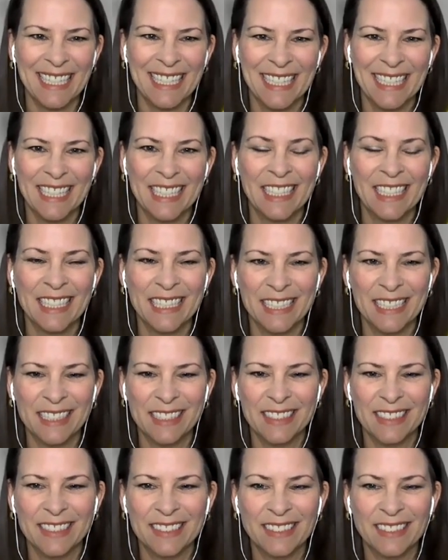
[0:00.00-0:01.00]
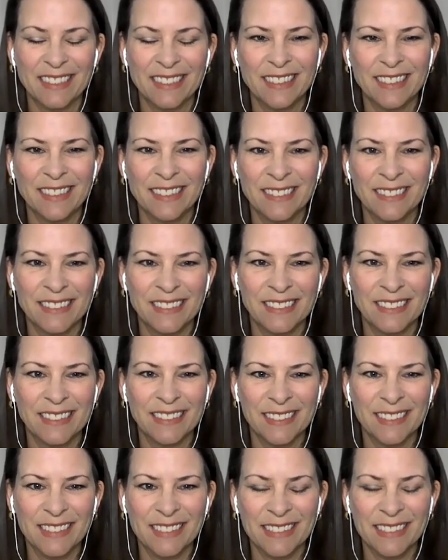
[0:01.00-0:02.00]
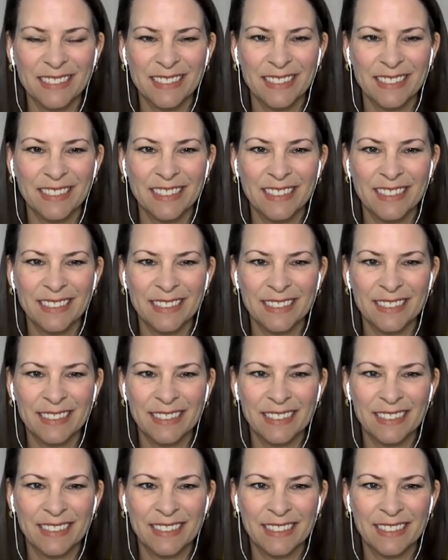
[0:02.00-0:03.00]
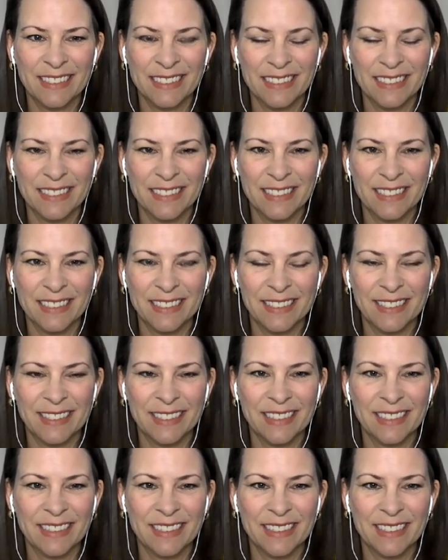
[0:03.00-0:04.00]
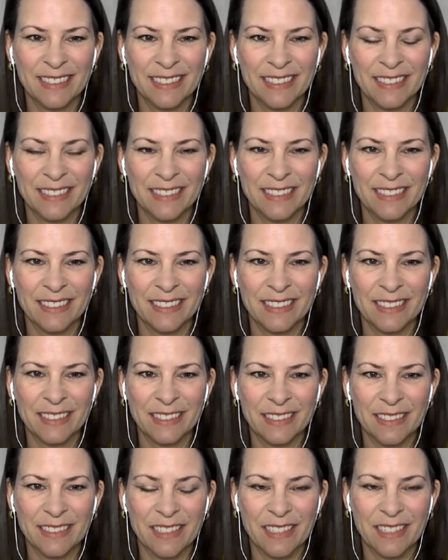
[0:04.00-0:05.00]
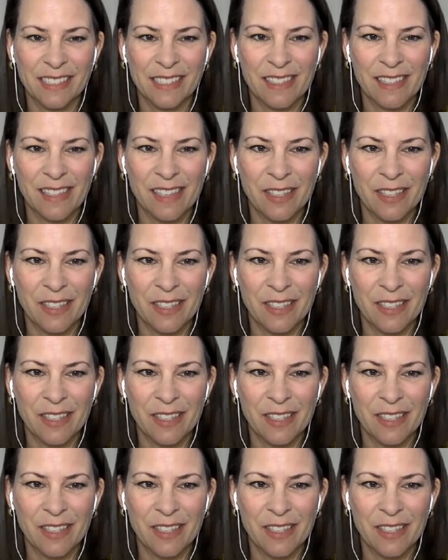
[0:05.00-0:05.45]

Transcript: This person isn't speaking.